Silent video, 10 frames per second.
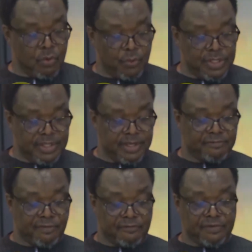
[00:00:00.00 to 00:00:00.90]
With the
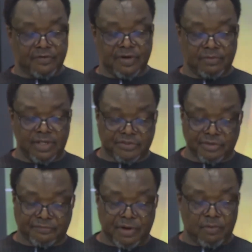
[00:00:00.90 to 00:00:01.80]
evolving
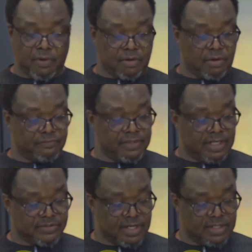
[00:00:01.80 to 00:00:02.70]
regulatory framework of the
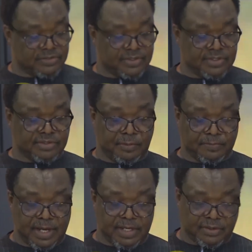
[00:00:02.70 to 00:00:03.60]
Nigerian electricity
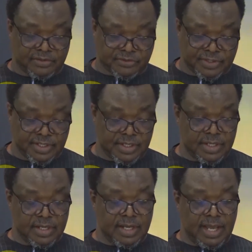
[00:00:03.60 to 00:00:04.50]
supply industry
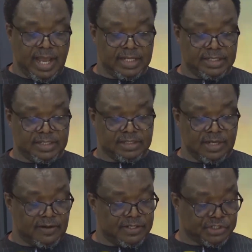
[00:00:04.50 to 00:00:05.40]
and the
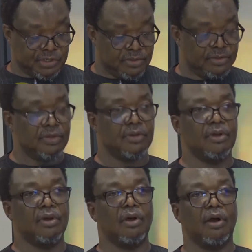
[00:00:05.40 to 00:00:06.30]
declaration
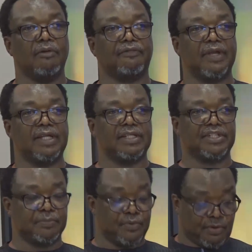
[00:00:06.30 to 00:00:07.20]
of
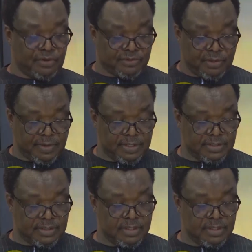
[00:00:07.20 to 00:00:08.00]
eligible customers